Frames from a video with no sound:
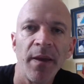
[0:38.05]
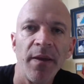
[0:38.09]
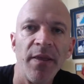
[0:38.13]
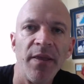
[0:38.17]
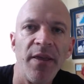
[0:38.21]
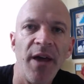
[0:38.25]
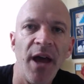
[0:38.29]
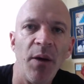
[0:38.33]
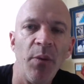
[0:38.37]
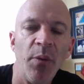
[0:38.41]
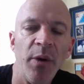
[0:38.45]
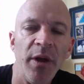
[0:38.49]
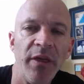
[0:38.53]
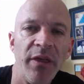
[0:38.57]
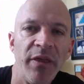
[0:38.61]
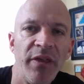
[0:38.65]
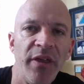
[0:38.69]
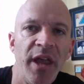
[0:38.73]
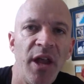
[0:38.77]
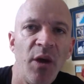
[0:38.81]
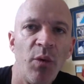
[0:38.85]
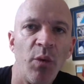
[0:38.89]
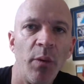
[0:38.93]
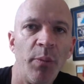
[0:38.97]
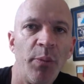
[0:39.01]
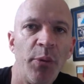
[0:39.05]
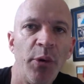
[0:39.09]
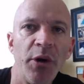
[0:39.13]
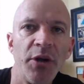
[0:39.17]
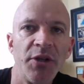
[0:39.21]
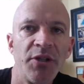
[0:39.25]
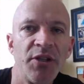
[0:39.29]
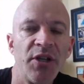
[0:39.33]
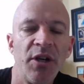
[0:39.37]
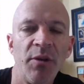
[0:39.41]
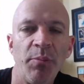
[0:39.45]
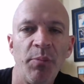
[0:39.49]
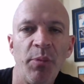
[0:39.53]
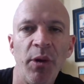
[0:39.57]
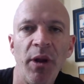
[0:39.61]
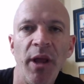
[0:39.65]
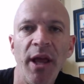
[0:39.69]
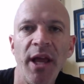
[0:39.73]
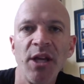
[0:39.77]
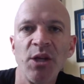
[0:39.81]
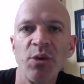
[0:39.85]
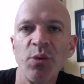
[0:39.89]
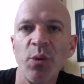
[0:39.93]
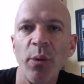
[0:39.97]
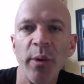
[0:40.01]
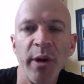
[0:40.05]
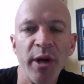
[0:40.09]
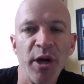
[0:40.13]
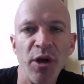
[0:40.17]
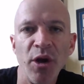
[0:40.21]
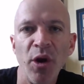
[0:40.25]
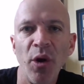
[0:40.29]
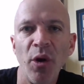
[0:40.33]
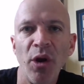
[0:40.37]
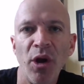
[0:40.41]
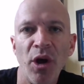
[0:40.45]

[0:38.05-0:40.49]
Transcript: that we think will put us in a place where we no